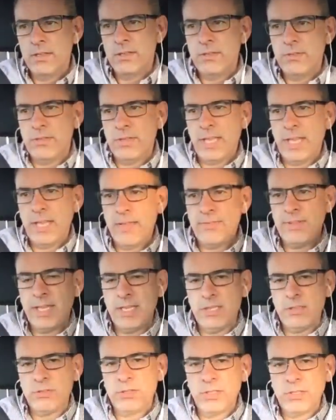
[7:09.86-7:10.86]
they have that
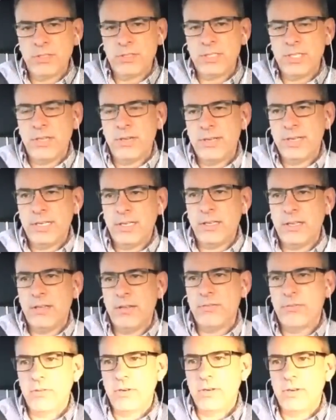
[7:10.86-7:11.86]
utilitarian
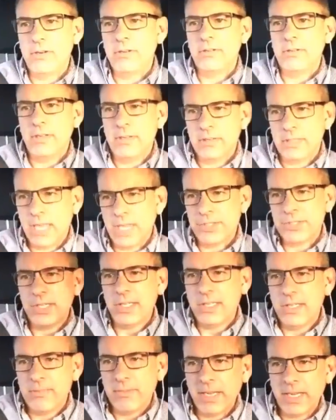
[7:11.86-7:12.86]
love where, gosh, I
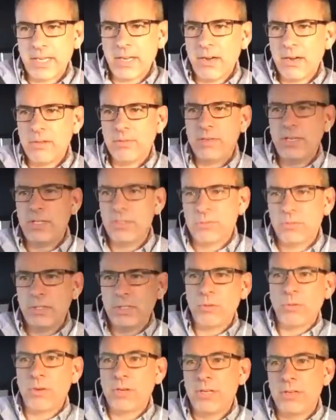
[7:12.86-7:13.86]
love my car when it's really
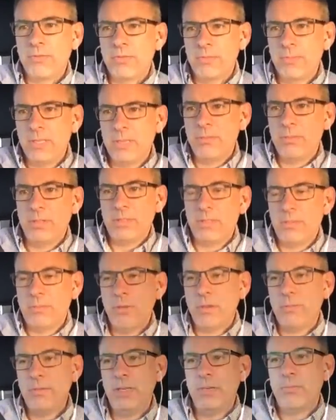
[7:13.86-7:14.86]
working for me, but the
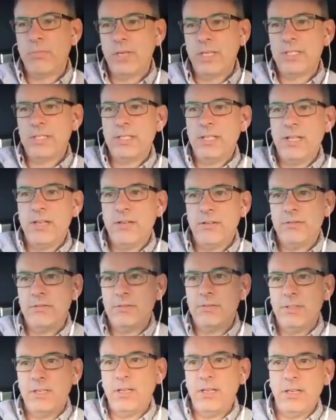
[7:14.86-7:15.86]
moment it breaks down,
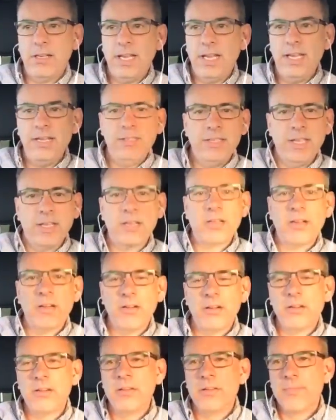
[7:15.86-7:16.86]
I hate that
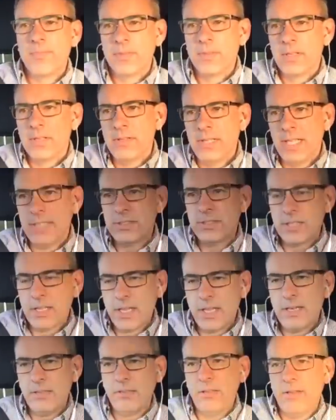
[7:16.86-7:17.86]
car. That's the
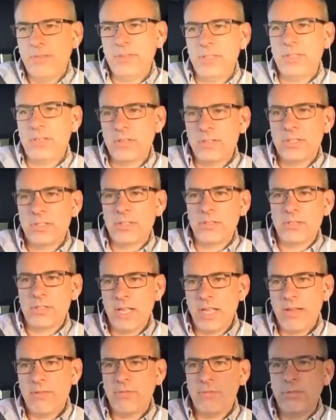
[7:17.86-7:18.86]
kind of love that narcissists
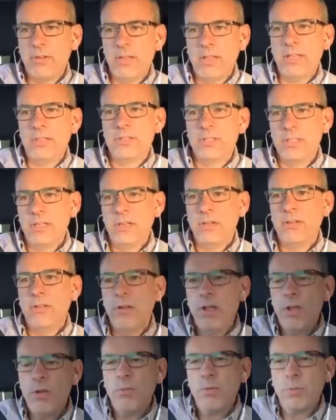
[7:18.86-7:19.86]
have for us.
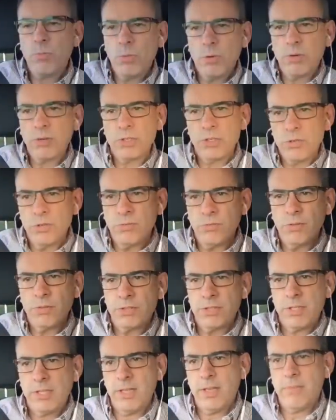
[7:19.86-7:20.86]
When we're useful to
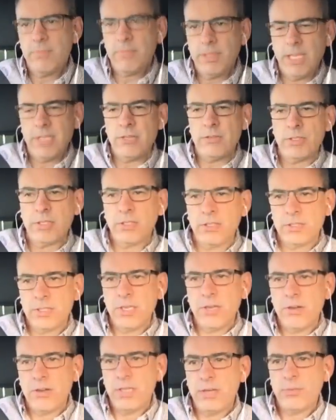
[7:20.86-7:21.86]
them, that
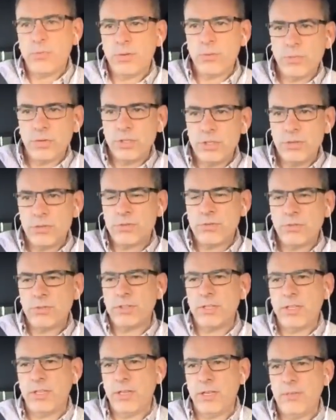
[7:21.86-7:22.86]
utilitarian, when we're useful to
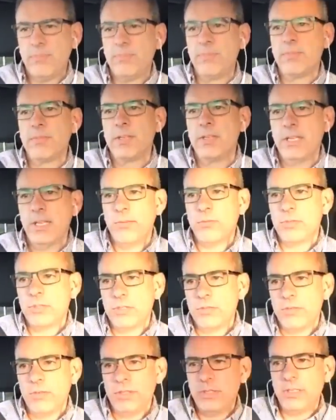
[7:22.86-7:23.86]
them and we're
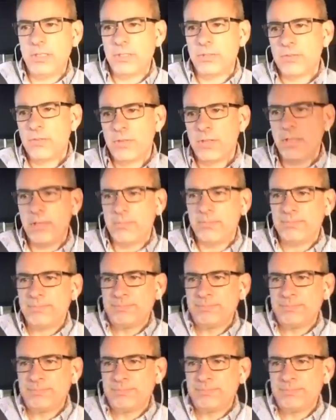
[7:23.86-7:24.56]
doing things for them,